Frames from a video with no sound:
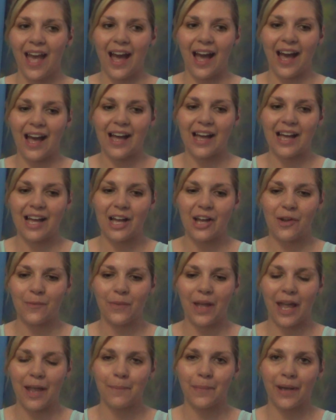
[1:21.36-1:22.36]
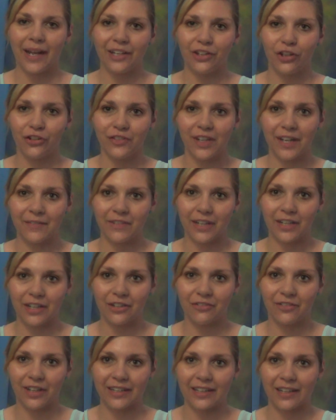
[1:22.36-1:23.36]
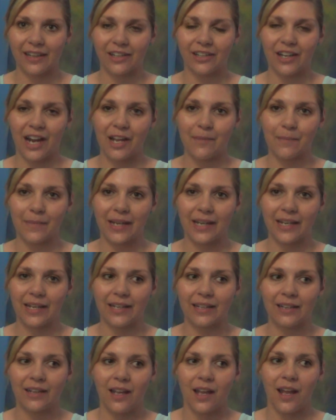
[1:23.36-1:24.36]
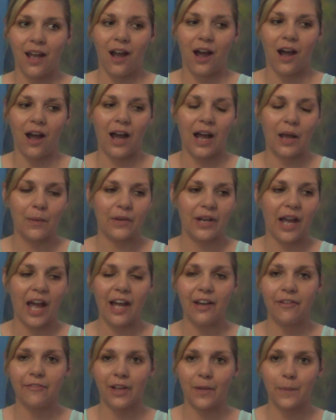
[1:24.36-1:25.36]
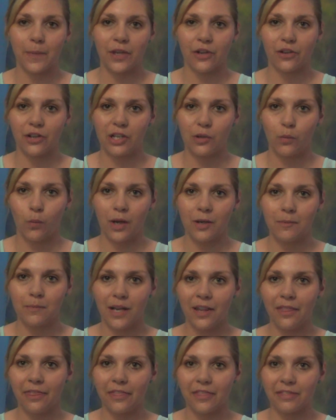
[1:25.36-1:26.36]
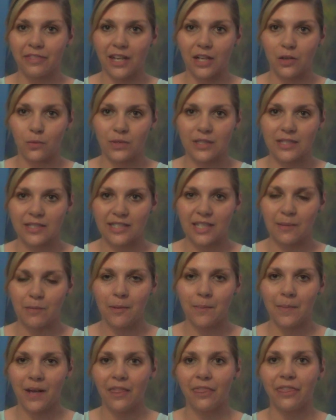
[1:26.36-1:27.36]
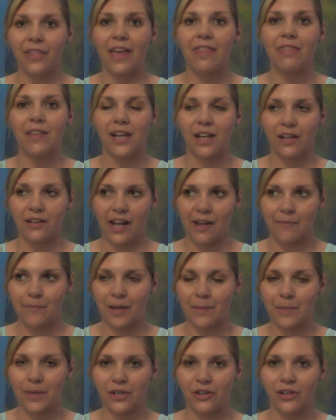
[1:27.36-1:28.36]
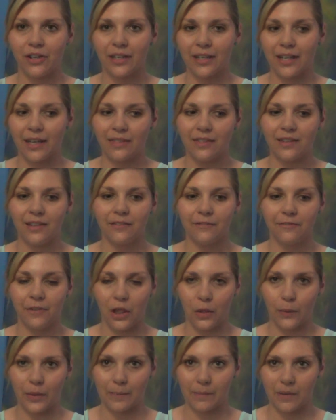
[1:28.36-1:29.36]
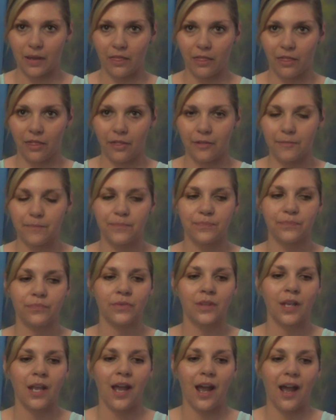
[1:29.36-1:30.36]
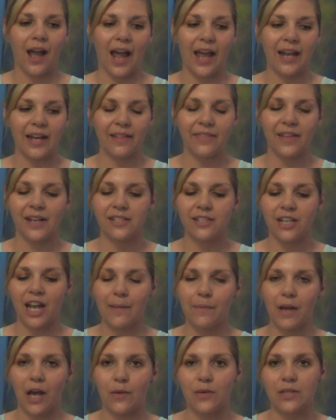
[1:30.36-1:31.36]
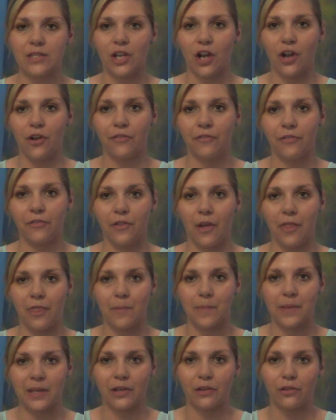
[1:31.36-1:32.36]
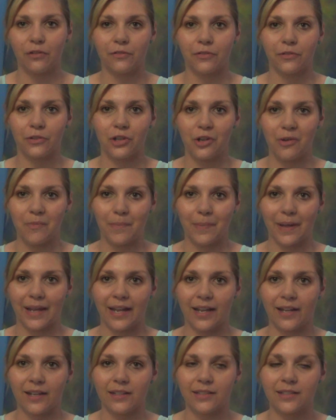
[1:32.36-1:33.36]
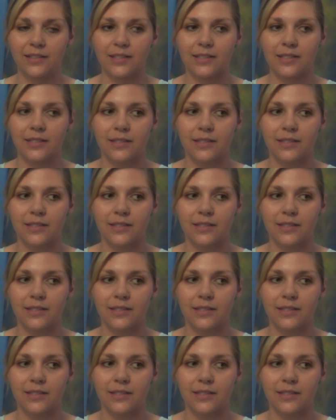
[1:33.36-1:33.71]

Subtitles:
And by not very regular, I mean I would have a period 1 month, then it would skip a month, and then I'd have my period again the following month. And at that time I was off the pill for about